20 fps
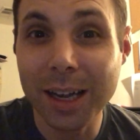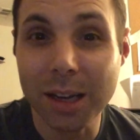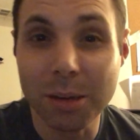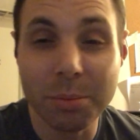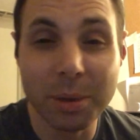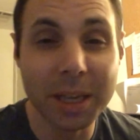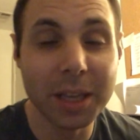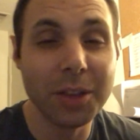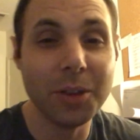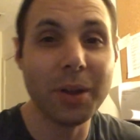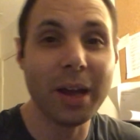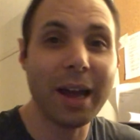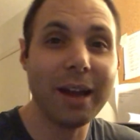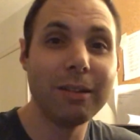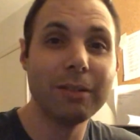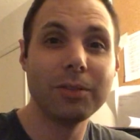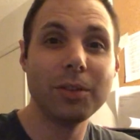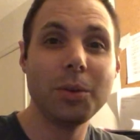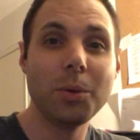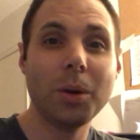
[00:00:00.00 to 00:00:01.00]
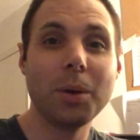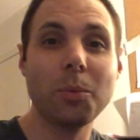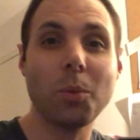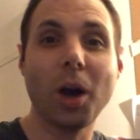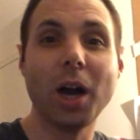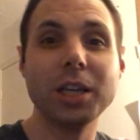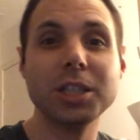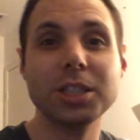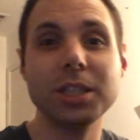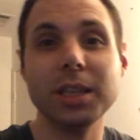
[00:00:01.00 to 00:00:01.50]
I bet you, everyone
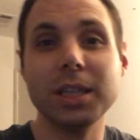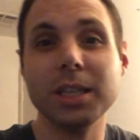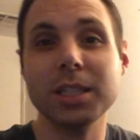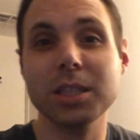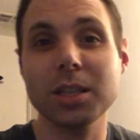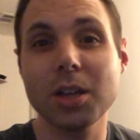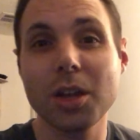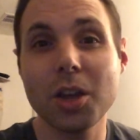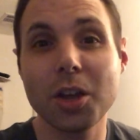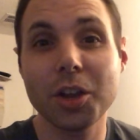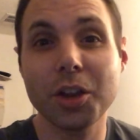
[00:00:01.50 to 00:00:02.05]
watching this,